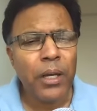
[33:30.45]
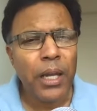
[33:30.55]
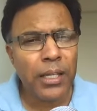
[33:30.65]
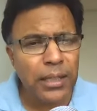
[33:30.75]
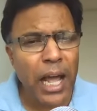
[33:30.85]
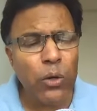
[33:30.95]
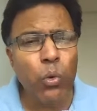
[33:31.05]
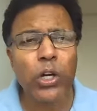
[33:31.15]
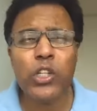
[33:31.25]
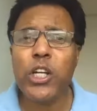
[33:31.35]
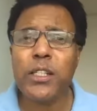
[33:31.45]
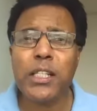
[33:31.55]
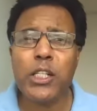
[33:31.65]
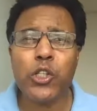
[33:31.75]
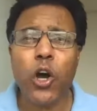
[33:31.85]
Is it that what
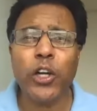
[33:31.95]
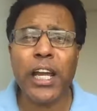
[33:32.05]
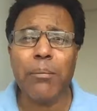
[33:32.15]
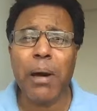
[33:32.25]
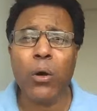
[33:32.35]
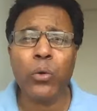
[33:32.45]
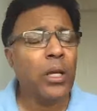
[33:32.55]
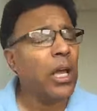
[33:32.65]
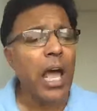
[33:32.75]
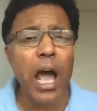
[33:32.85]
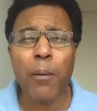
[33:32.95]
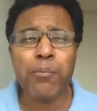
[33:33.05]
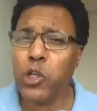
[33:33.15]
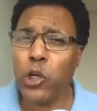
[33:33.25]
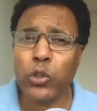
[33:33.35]
Jesus is talking about?
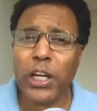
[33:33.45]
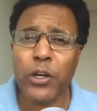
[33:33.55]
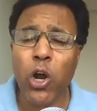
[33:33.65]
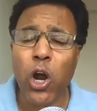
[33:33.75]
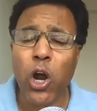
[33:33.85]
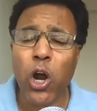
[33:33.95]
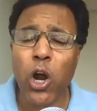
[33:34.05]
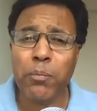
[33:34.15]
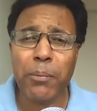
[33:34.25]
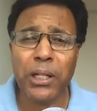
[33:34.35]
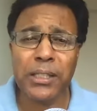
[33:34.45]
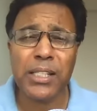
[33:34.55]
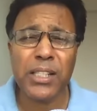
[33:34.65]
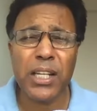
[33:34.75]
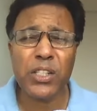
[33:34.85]
Absolutely not, my
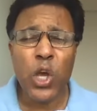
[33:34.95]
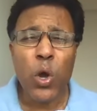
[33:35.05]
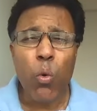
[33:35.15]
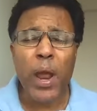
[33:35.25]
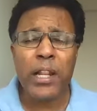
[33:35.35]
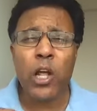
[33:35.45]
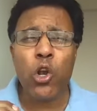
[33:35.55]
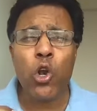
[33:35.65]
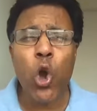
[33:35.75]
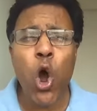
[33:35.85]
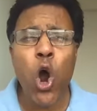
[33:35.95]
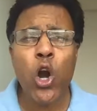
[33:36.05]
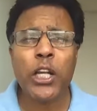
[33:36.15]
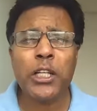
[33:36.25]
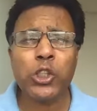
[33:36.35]
brothers and sisters. When the
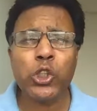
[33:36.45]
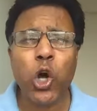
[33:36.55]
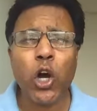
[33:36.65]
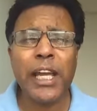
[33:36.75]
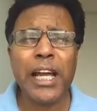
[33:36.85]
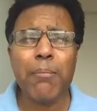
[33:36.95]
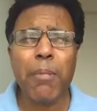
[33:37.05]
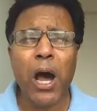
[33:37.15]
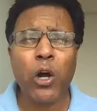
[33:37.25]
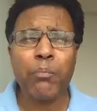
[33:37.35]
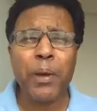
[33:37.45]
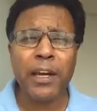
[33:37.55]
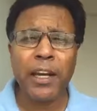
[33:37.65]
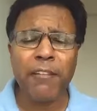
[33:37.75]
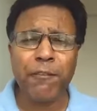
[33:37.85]
Lord is talking about
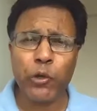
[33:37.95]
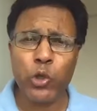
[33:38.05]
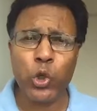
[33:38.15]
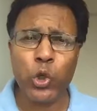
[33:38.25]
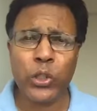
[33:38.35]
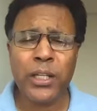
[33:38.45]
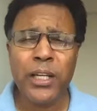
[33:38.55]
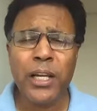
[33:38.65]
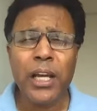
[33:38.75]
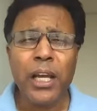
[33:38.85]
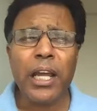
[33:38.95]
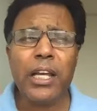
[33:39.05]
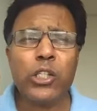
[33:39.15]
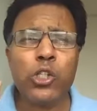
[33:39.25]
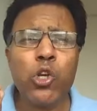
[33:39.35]
bearing fruit,
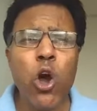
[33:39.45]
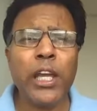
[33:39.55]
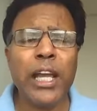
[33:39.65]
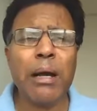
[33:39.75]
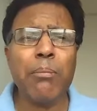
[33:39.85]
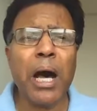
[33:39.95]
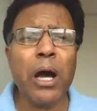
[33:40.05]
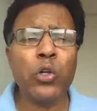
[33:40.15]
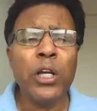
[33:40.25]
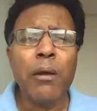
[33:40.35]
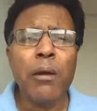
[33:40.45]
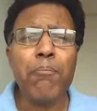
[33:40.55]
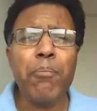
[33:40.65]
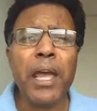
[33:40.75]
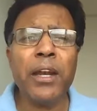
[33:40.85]
He's talking about
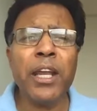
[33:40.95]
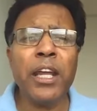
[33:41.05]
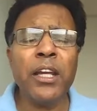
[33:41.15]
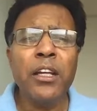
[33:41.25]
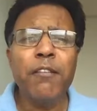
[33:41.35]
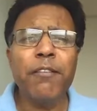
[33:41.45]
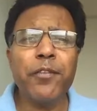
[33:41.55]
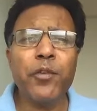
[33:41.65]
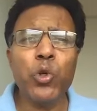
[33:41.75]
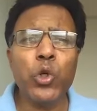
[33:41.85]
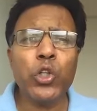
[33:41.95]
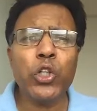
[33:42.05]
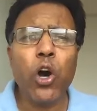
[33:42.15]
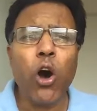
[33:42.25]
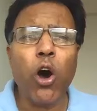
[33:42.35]
bearing fruit
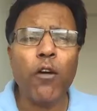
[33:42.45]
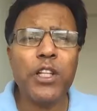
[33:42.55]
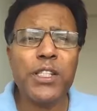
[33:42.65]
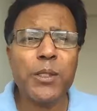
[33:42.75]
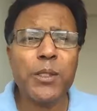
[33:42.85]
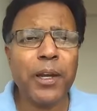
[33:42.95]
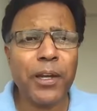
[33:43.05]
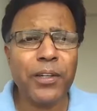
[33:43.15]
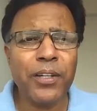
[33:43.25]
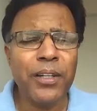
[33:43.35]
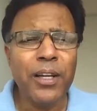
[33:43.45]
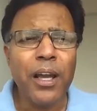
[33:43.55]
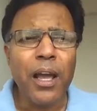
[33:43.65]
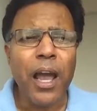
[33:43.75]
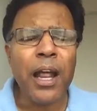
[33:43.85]
of the Spirit.
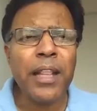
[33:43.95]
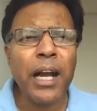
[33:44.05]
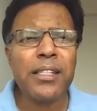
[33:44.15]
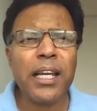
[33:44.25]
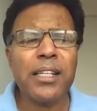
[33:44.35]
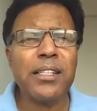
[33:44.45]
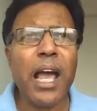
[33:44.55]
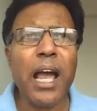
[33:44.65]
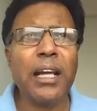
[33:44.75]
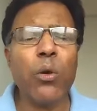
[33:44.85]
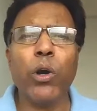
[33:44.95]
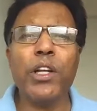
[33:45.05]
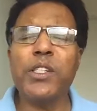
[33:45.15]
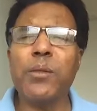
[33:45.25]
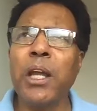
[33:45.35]
And that is exactly
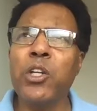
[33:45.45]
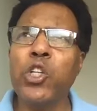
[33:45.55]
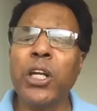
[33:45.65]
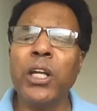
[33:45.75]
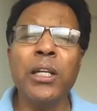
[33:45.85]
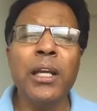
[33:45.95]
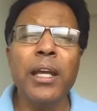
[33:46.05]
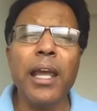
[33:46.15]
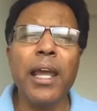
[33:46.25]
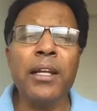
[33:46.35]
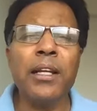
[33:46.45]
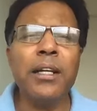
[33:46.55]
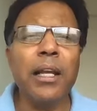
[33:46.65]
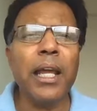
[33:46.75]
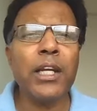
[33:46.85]
what is mentioned in
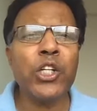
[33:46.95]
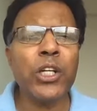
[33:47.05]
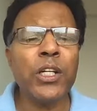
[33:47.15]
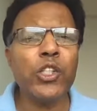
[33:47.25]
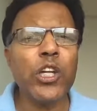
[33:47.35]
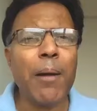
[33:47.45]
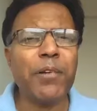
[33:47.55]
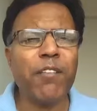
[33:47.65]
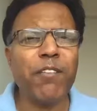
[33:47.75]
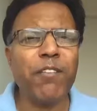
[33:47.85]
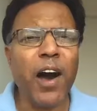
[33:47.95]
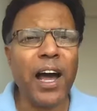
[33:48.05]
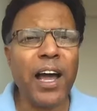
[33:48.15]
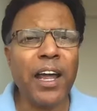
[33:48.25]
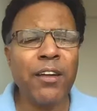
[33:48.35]
Galatians chapter
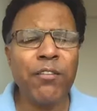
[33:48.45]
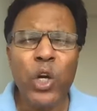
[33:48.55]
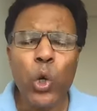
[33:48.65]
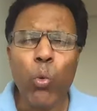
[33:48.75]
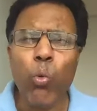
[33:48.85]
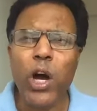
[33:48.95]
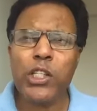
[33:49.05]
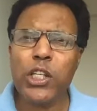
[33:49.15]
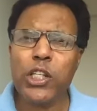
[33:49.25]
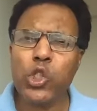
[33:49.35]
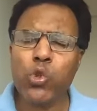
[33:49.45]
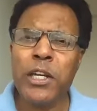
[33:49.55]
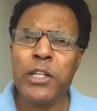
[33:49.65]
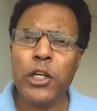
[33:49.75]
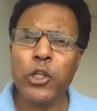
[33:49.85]
5, verses
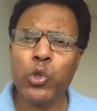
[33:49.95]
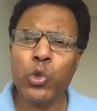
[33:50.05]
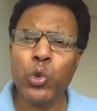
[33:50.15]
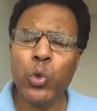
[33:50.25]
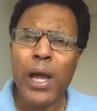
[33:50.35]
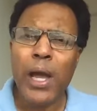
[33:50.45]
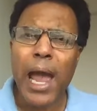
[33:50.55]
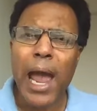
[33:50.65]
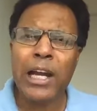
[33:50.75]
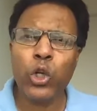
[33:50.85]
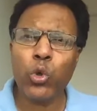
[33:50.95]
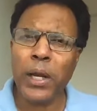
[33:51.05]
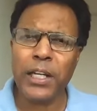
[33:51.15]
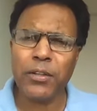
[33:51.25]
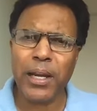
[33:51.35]
22 and
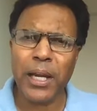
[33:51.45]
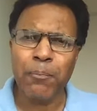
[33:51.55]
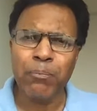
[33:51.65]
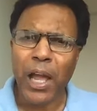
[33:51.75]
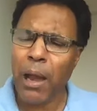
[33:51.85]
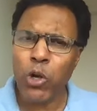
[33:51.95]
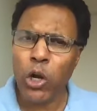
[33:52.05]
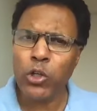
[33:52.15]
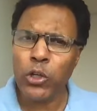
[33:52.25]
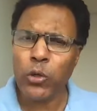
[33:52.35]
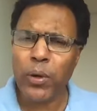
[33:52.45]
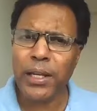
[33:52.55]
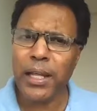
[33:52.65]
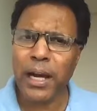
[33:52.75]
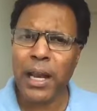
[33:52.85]
23. I'm not going to
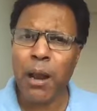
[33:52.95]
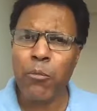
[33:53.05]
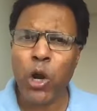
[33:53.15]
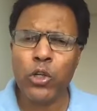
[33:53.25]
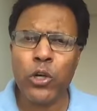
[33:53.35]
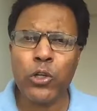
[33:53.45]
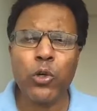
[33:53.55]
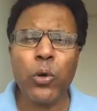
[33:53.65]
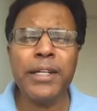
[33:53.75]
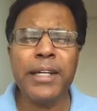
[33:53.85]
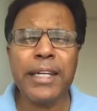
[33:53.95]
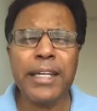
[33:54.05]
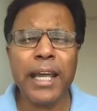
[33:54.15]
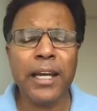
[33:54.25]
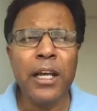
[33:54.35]
read that and I'm not going to go in
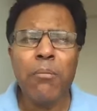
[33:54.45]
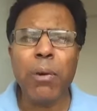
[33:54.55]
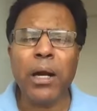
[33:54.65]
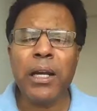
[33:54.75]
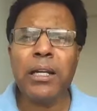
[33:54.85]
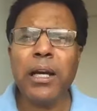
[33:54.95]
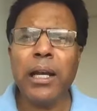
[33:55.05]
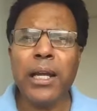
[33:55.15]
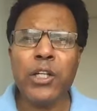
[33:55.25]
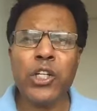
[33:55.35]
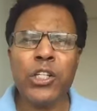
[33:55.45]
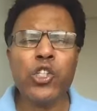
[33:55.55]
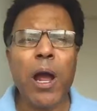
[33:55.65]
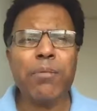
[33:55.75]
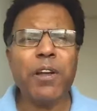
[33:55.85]
detail, but in Galatians
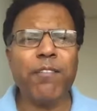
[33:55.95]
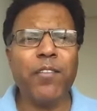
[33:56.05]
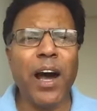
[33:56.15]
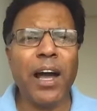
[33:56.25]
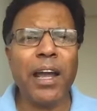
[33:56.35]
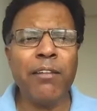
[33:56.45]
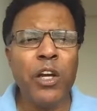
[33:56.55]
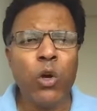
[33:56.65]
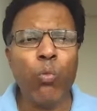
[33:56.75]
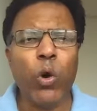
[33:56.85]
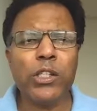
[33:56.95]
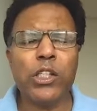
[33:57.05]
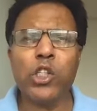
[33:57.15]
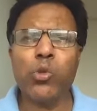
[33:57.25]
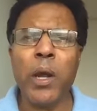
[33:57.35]
chapter 5,
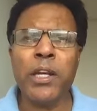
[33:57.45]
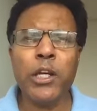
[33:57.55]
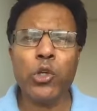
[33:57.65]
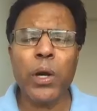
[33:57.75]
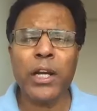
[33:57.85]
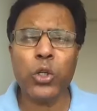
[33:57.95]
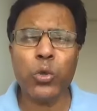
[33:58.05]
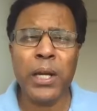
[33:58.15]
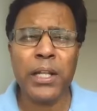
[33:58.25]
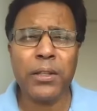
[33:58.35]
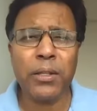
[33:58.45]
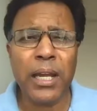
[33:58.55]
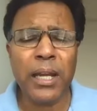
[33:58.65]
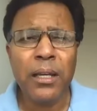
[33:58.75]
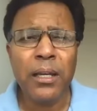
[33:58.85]
verses 22 and
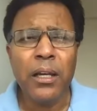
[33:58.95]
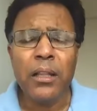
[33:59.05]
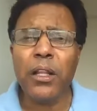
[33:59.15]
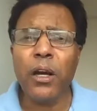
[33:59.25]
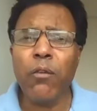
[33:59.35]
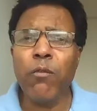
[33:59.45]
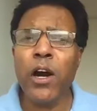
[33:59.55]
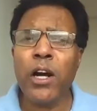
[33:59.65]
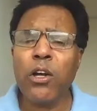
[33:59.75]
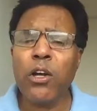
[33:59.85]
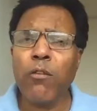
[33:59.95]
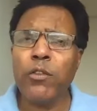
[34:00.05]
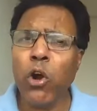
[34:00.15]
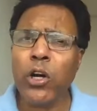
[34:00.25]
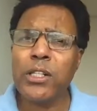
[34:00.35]
23, the word
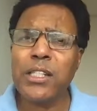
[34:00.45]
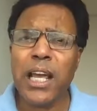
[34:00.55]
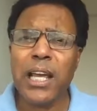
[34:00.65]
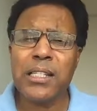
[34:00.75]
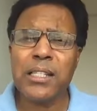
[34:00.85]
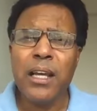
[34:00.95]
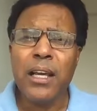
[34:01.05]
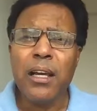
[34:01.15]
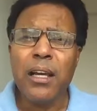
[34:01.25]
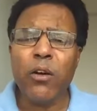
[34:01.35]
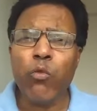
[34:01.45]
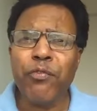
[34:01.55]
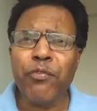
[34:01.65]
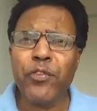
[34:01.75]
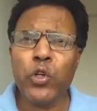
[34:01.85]
of Lord says, the
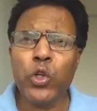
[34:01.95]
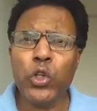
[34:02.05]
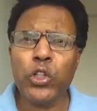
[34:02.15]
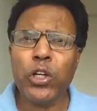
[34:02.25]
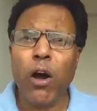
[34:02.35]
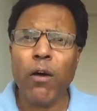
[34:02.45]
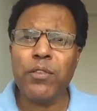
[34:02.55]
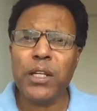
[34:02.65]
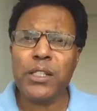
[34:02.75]
fruit of the